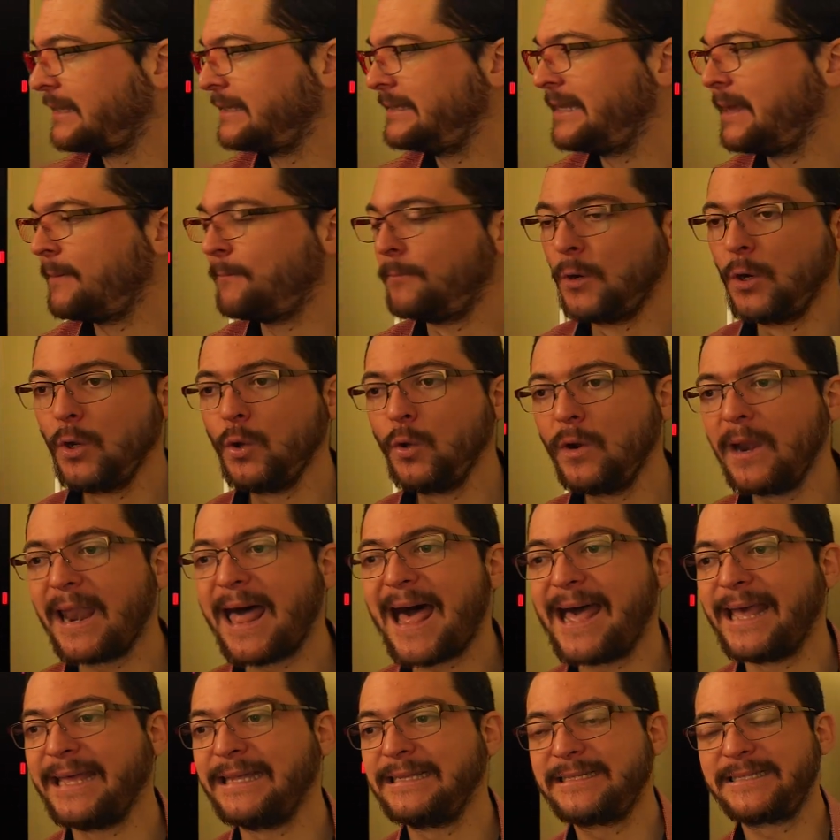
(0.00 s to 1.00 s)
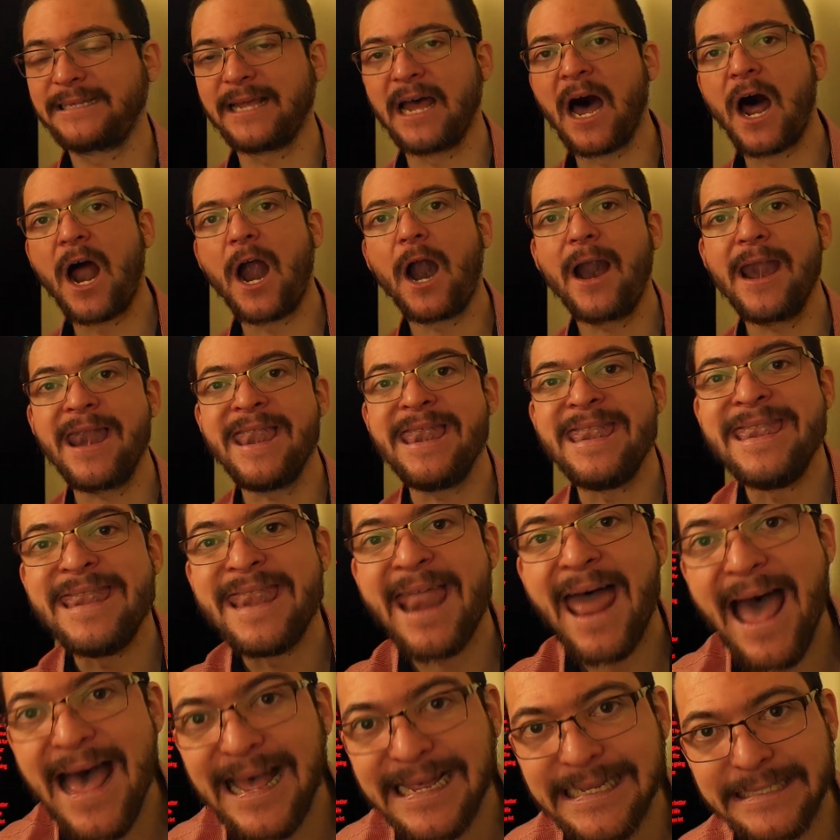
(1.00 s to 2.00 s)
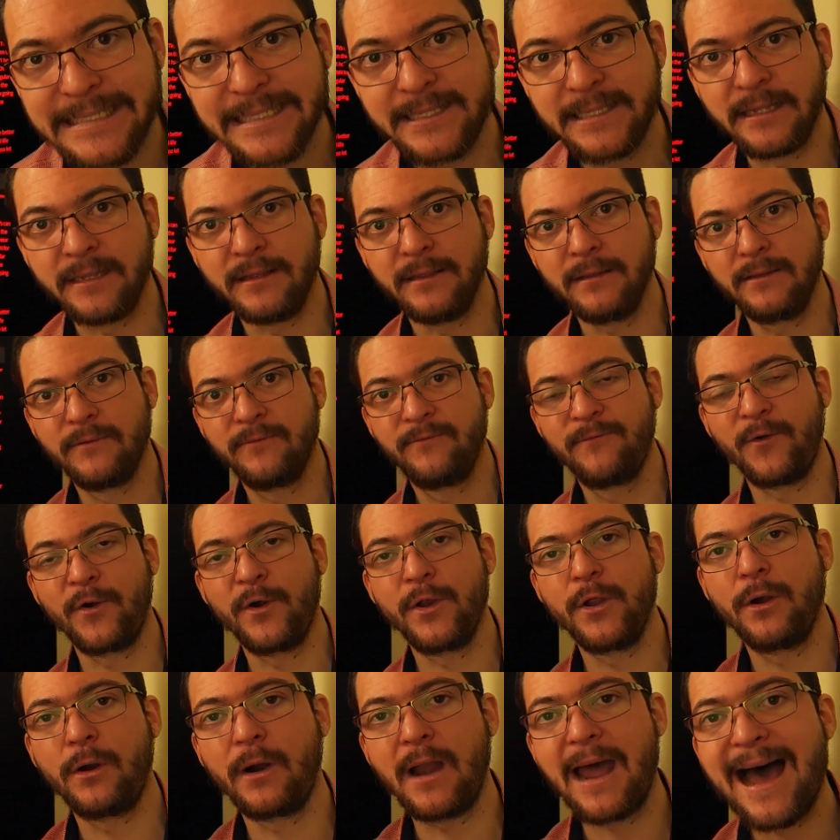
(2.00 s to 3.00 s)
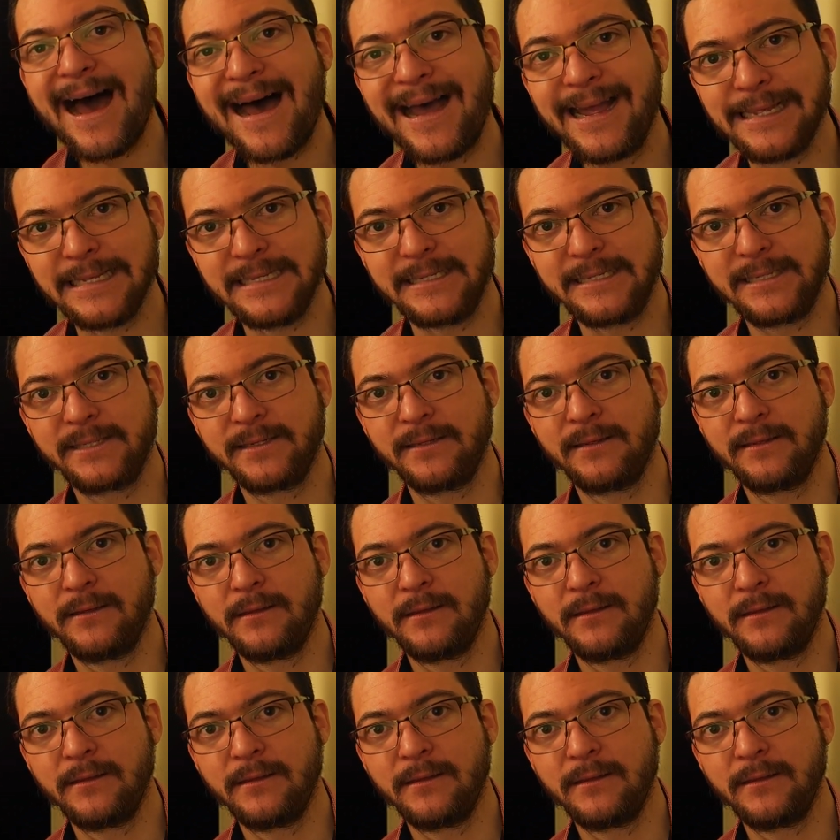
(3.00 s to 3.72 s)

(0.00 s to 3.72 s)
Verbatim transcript: the blue lights are nasty for your eyes.